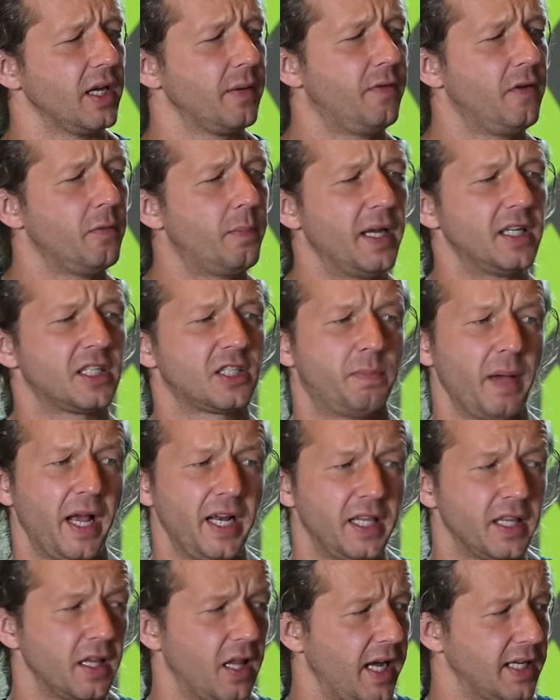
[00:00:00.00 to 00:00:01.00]
If you've been
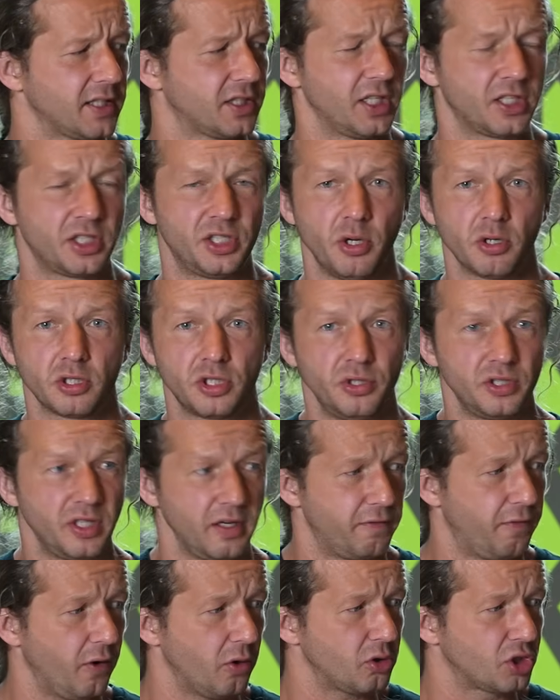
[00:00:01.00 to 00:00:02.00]
spending the last six years
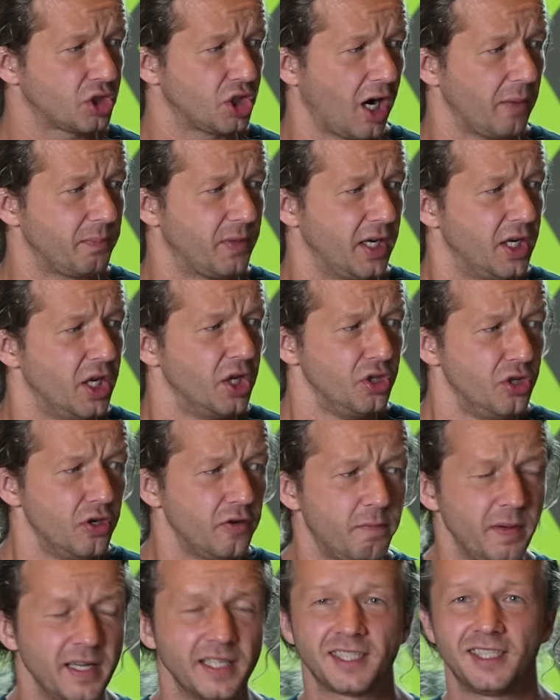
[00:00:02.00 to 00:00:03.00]
using Photoshop, then
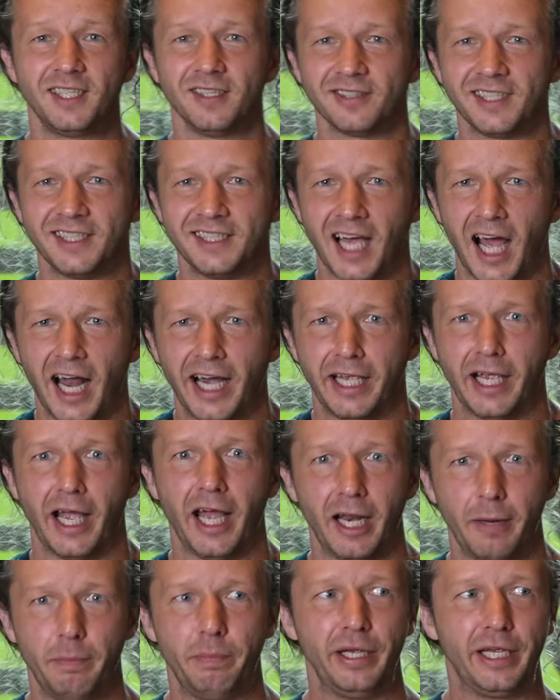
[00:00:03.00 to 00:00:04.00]
you've been still designing
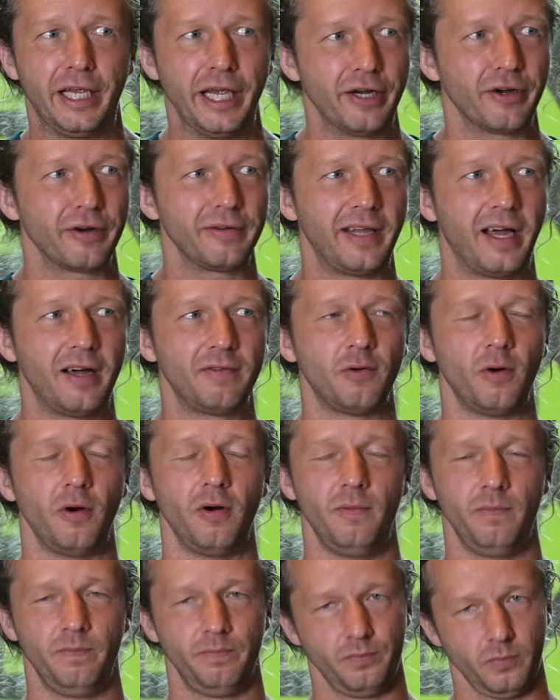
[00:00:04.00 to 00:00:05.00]
at a beginner
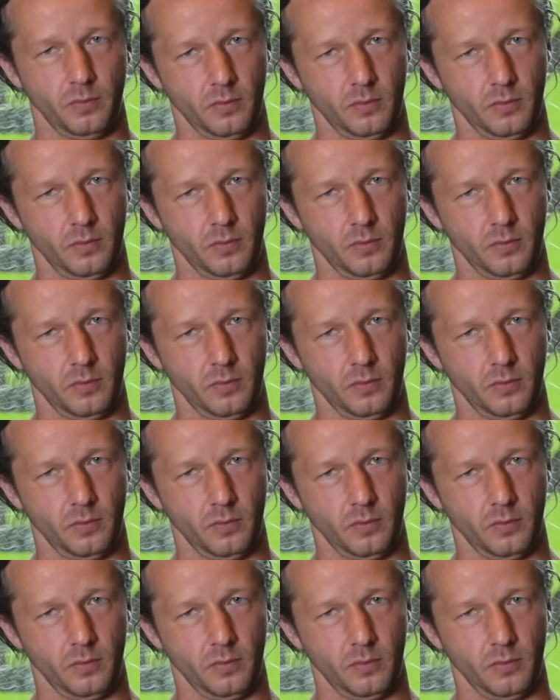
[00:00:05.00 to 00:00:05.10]
level.